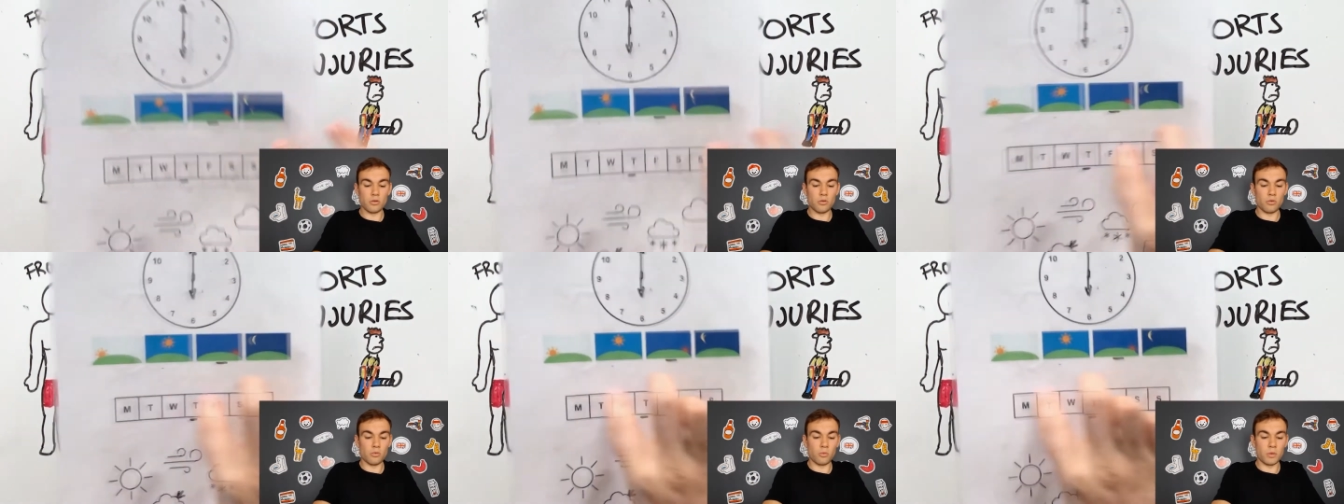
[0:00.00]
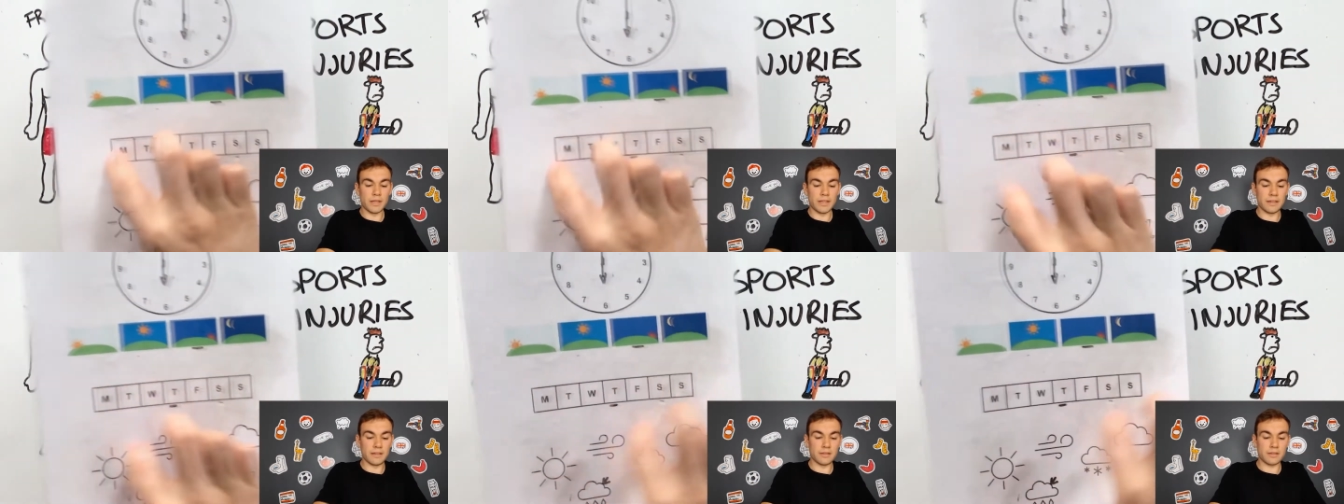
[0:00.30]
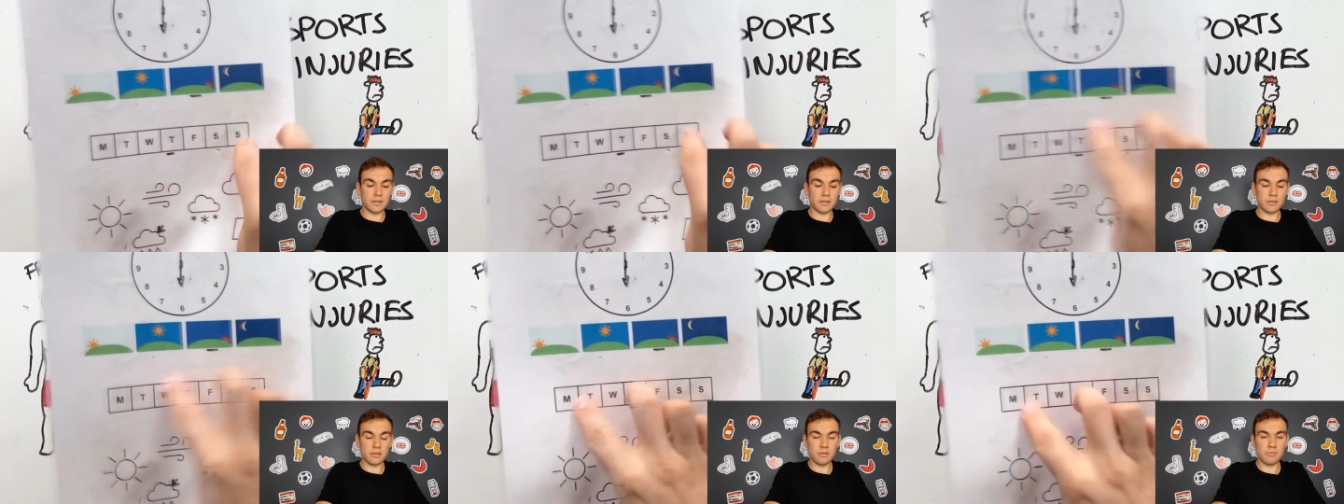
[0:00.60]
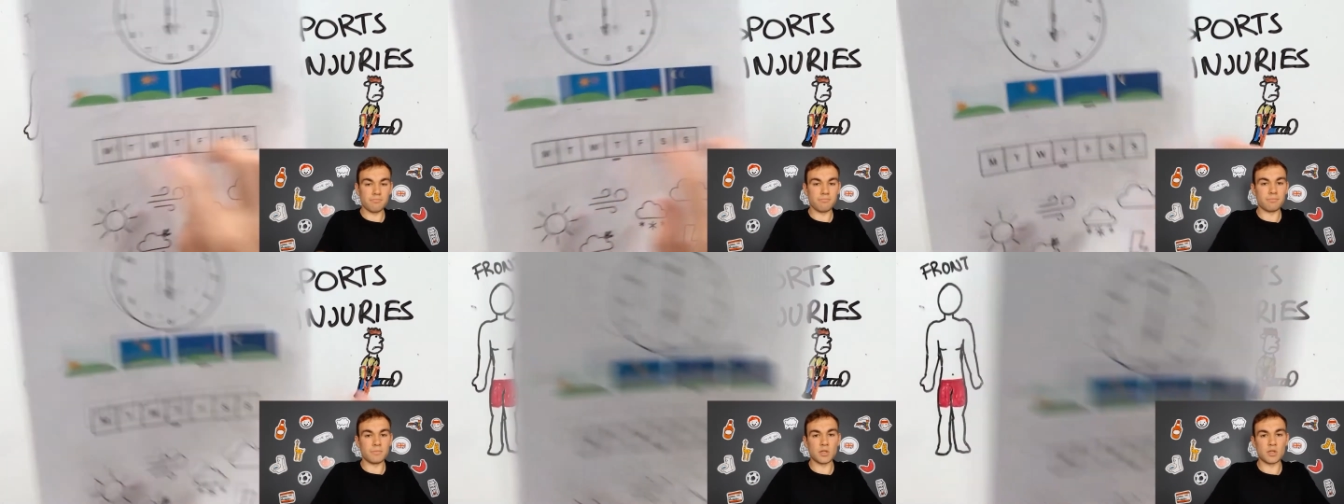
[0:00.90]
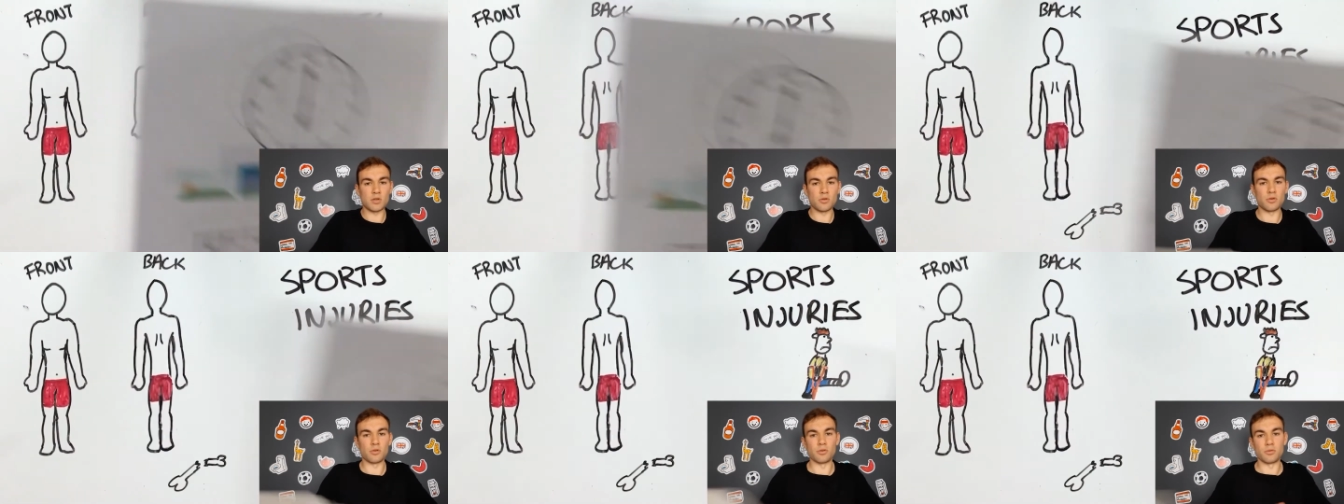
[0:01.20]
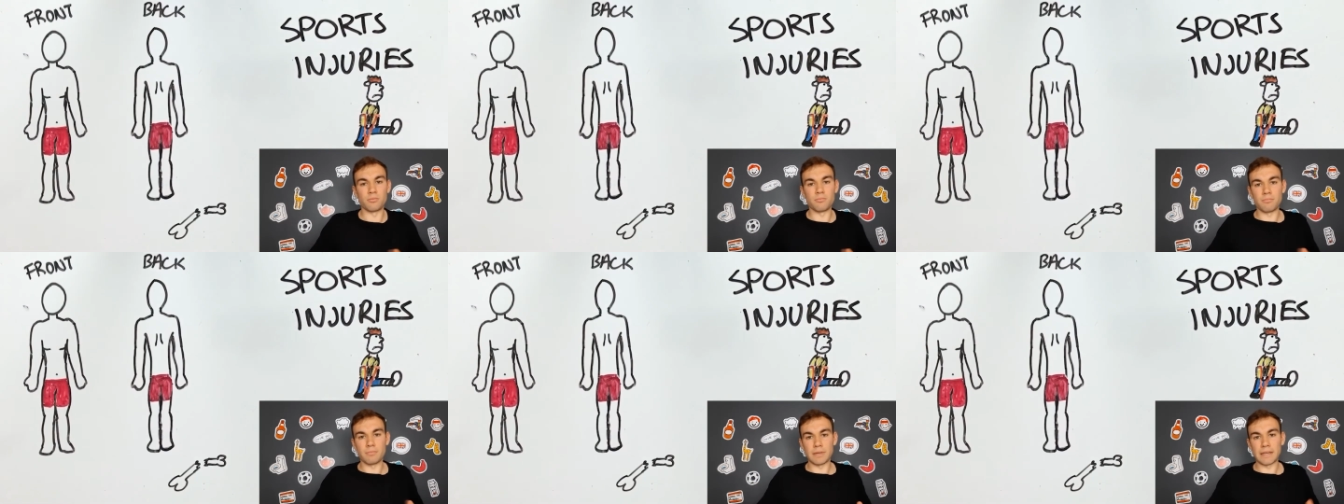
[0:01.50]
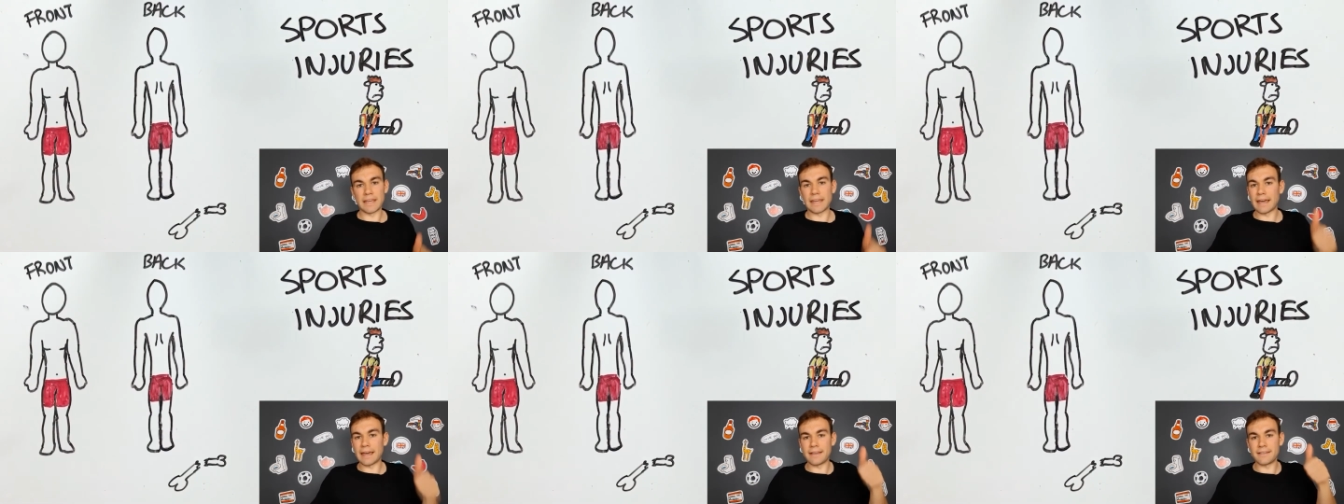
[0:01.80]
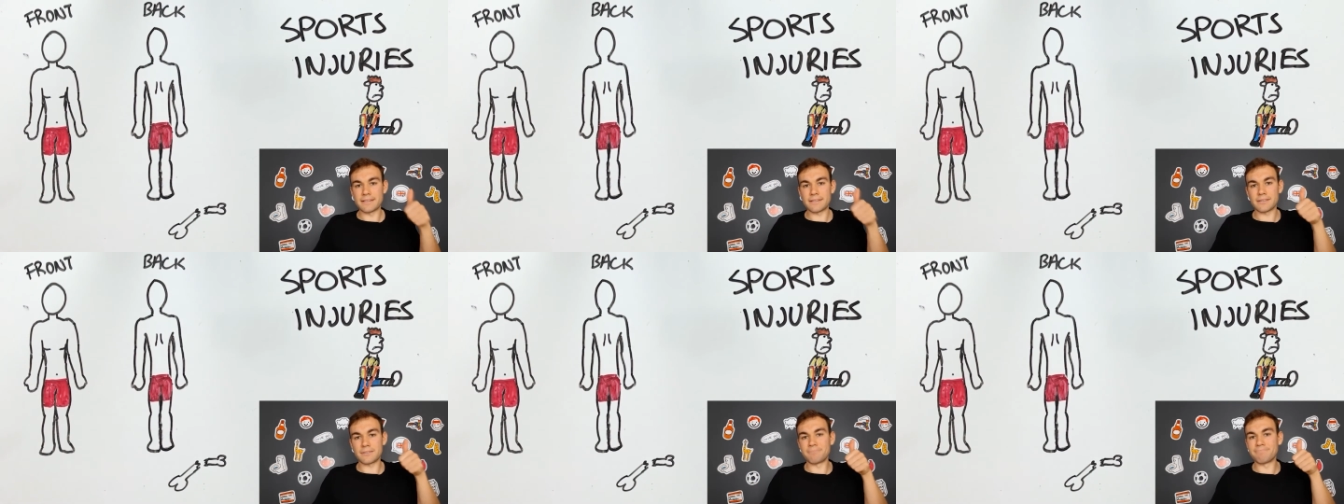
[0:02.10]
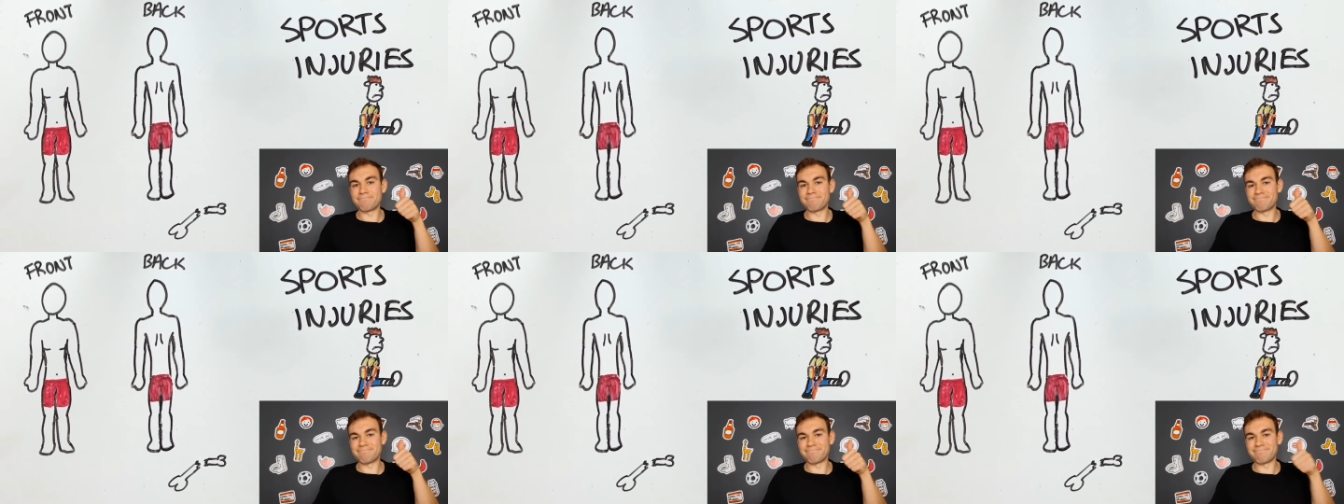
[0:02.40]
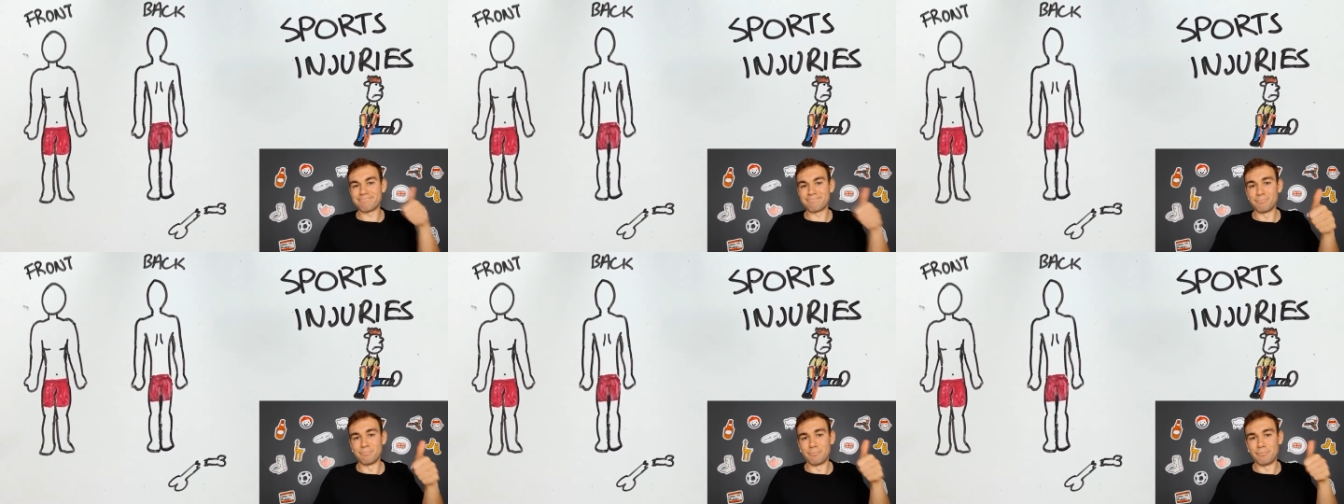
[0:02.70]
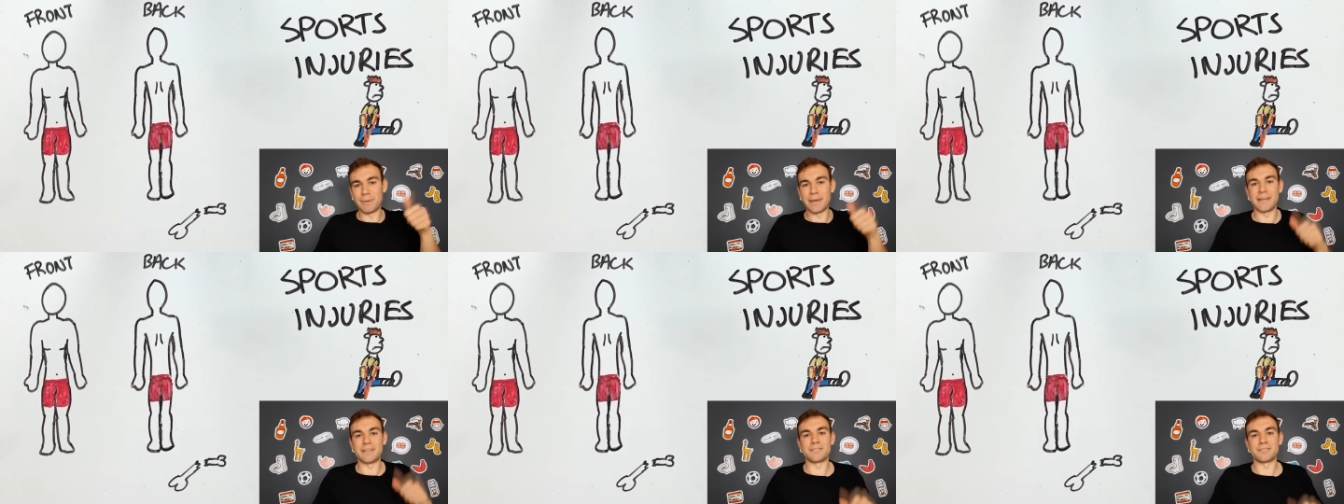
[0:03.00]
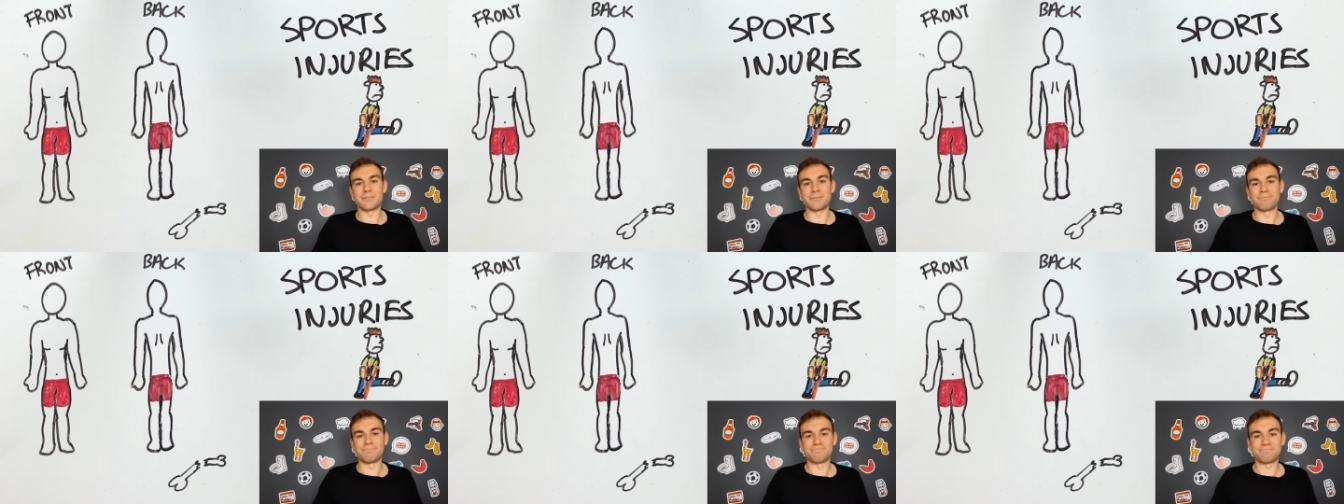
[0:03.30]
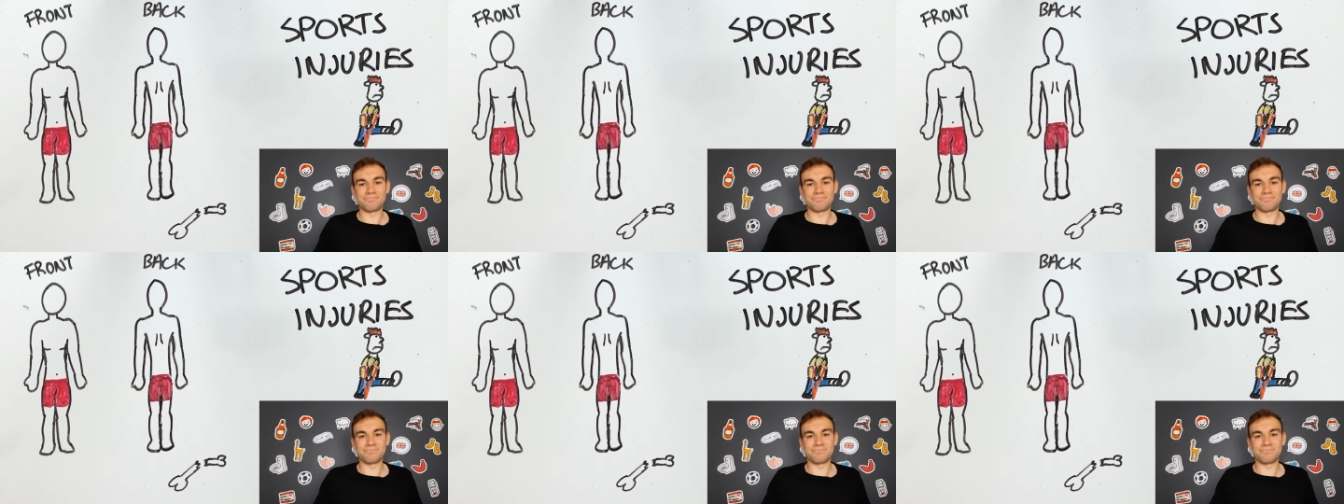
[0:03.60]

weeks to get better.